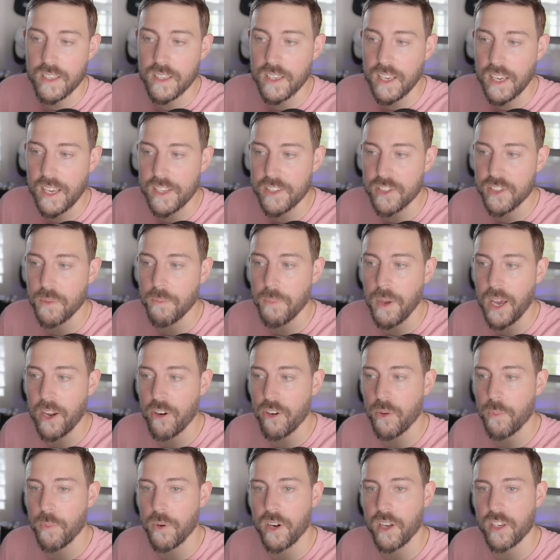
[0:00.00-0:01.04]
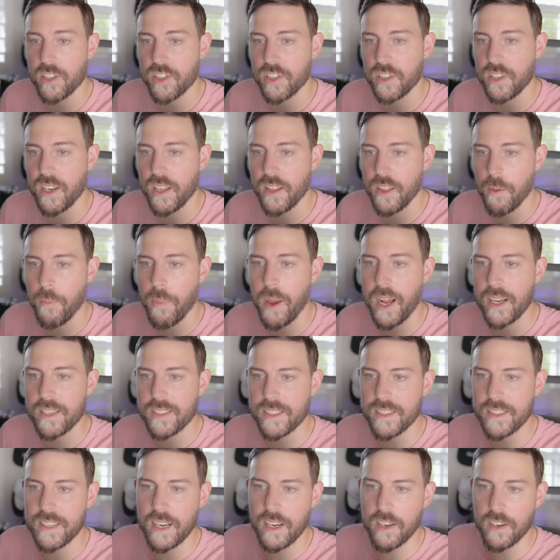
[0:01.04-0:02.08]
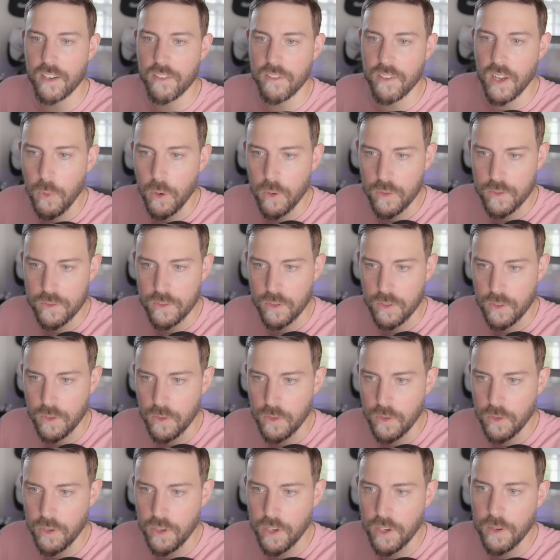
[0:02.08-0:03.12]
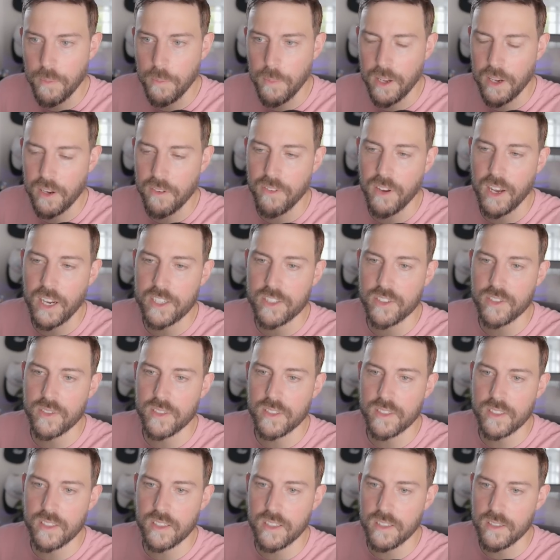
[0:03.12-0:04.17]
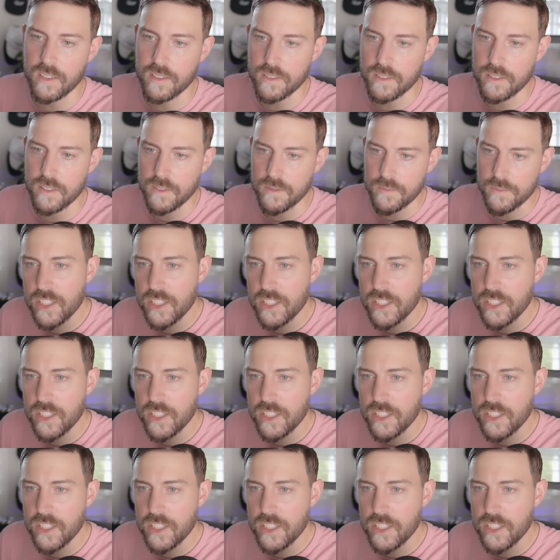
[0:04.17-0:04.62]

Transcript: engaged in battery production and the passing down of monozukuri manufacturing skills.